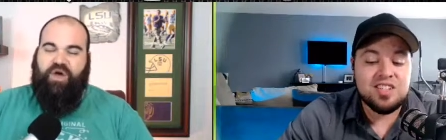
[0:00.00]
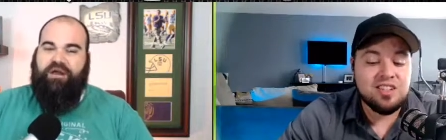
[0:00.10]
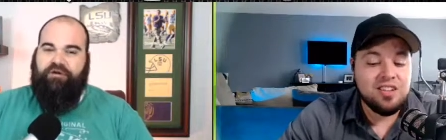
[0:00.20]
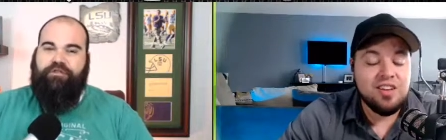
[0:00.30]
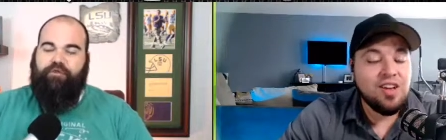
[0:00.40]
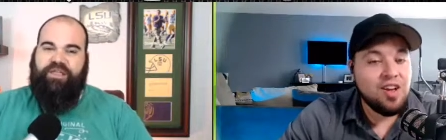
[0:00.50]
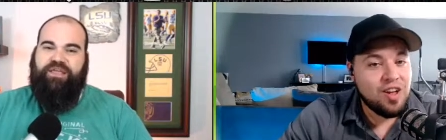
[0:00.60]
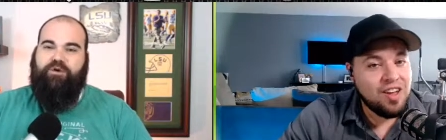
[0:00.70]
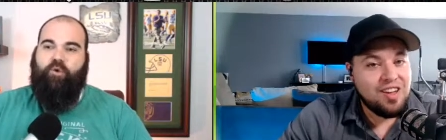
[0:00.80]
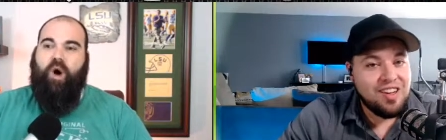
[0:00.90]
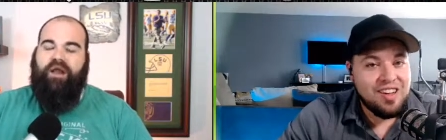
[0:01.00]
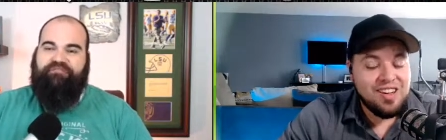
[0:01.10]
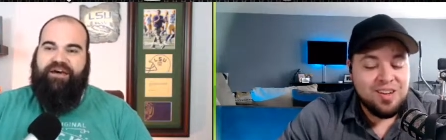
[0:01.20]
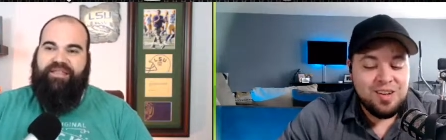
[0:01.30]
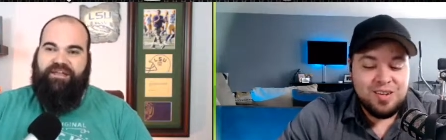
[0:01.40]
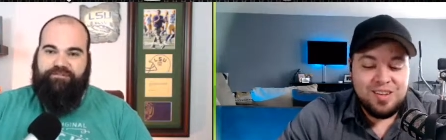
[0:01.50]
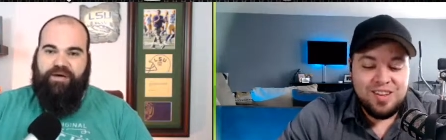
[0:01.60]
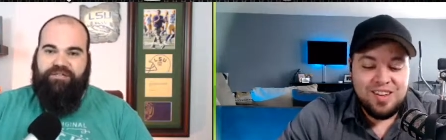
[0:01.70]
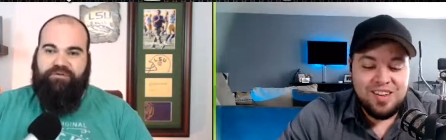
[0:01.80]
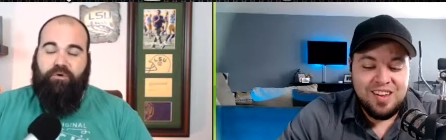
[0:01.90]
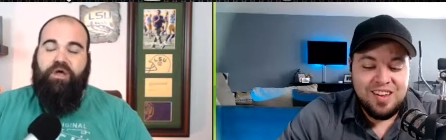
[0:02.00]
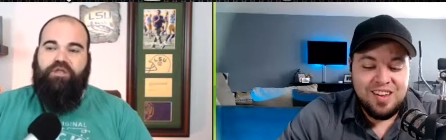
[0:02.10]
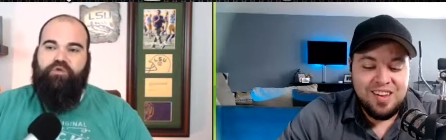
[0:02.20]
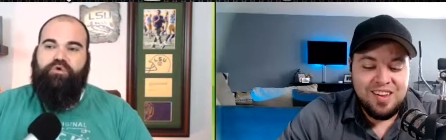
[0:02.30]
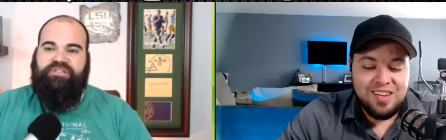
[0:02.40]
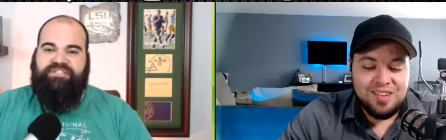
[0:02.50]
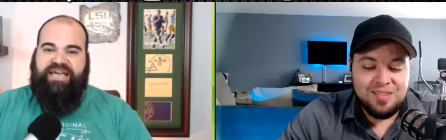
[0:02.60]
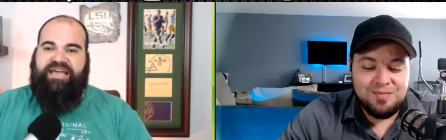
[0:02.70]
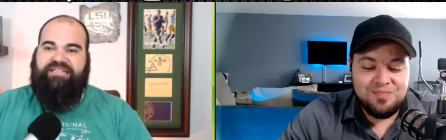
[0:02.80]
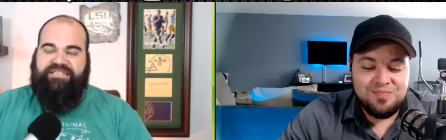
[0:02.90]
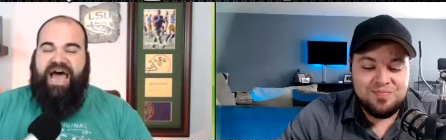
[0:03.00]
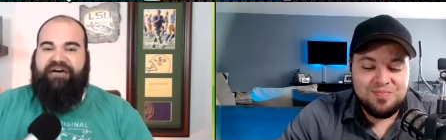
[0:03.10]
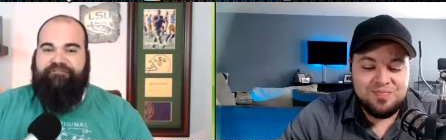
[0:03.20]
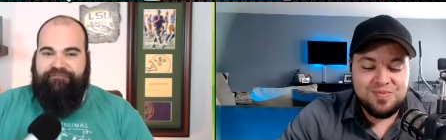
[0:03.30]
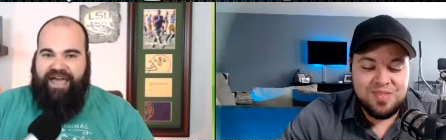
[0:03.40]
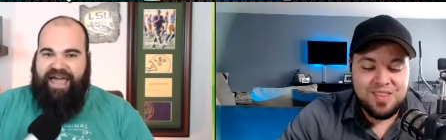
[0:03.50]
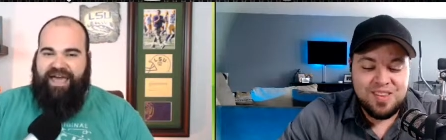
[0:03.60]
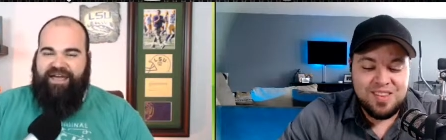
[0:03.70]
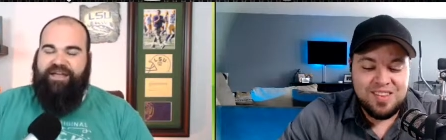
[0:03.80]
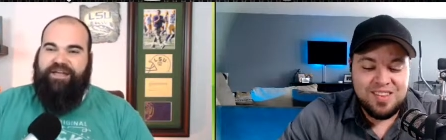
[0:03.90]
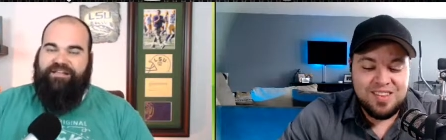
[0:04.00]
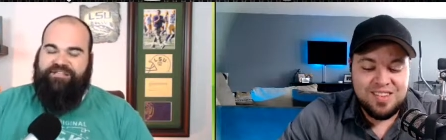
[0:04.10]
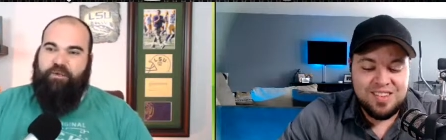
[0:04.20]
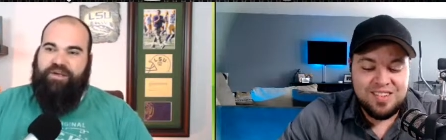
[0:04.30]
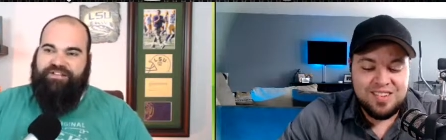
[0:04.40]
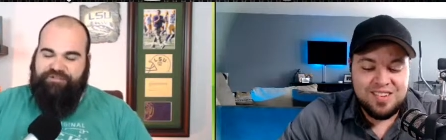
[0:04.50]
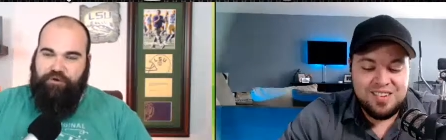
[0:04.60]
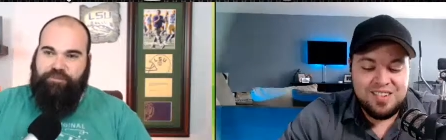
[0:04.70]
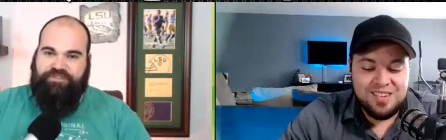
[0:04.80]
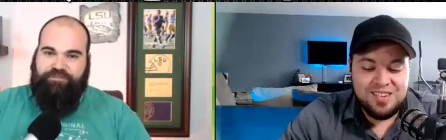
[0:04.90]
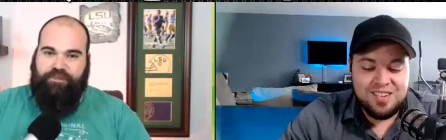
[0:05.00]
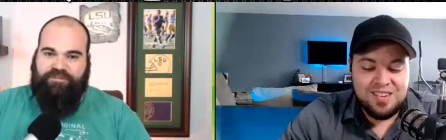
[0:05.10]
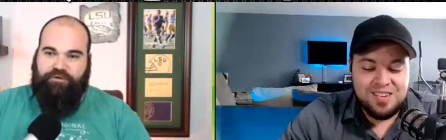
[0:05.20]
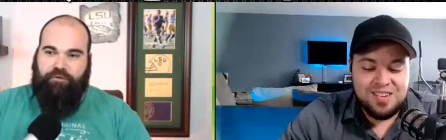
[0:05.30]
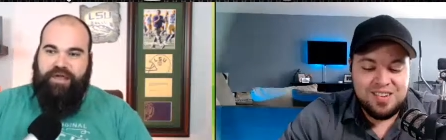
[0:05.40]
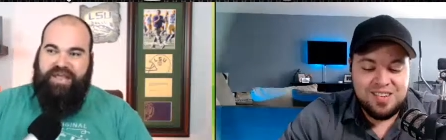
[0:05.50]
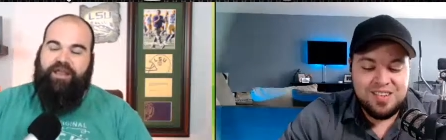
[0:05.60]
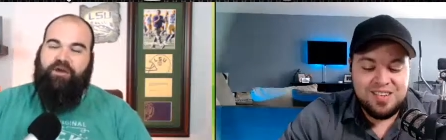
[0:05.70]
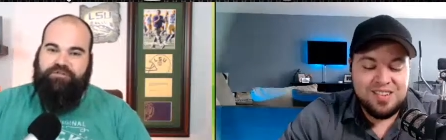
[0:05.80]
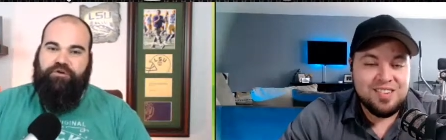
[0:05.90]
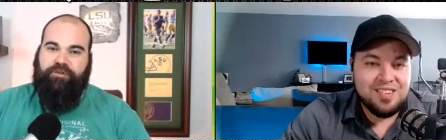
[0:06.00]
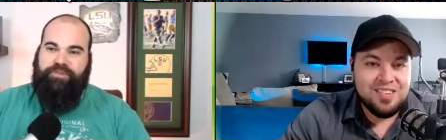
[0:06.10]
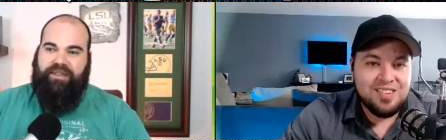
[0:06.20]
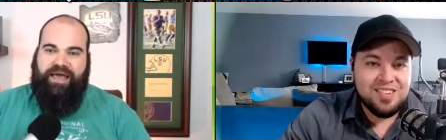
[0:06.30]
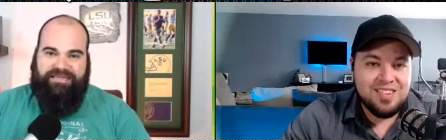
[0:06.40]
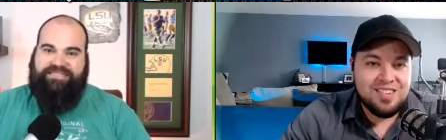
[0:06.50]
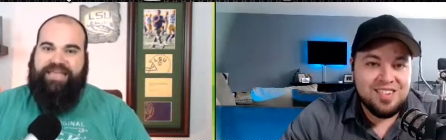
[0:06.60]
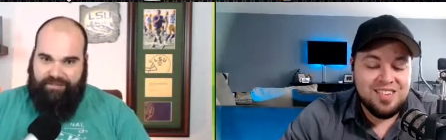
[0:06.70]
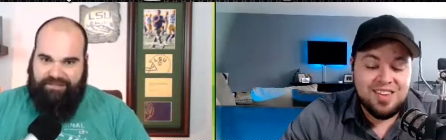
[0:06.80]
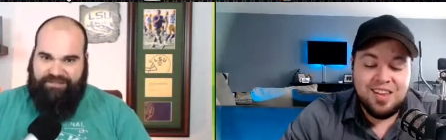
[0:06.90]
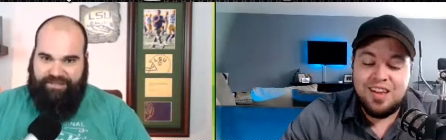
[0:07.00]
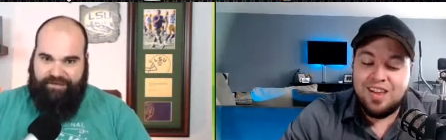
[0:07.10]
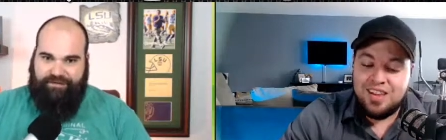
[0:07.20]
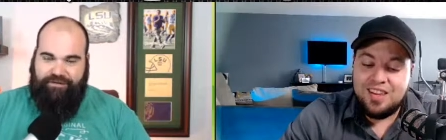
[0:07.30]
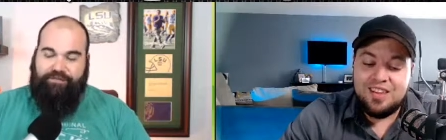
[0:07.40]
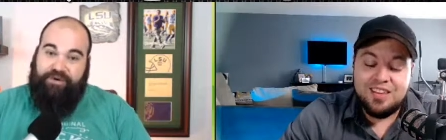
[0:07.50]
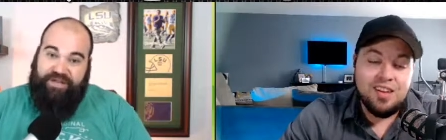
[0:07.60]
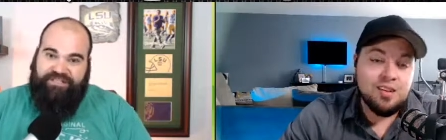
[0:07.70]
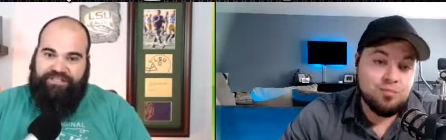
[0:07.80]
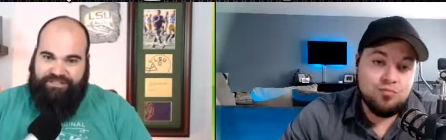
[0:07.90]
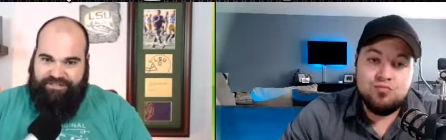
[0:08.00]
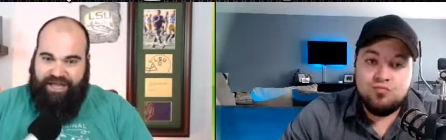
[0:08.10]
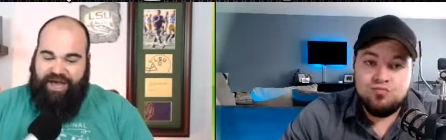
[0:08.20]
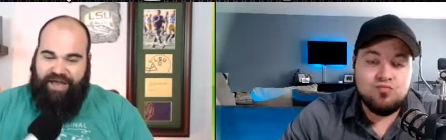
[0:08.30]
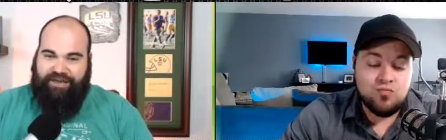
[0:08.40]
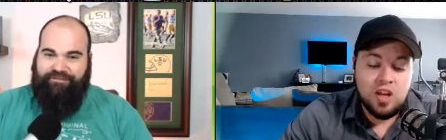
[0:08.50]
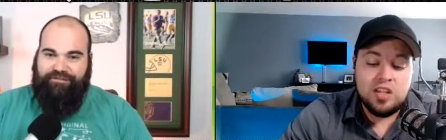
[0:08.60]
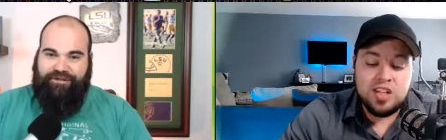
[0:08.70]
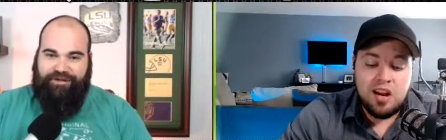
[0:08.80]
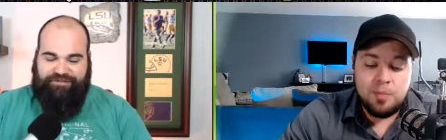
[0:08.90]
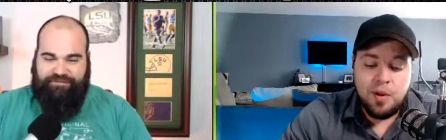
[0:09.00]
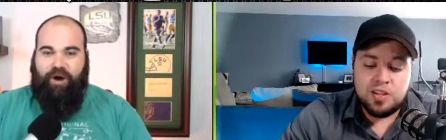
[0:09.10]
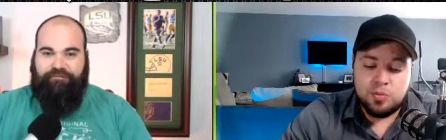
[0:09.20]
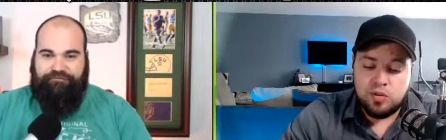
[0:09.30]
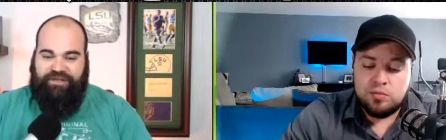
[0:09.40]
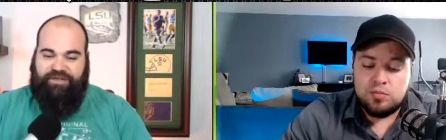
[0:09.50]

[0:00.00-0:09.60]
Speaker 1: don't know that we can quantify that as muscle. You can say it's not fat, and so we assume it's muscle. It also could be a lot of skeleton. Three inches is not
Speaker 2: entirely possible. Feet.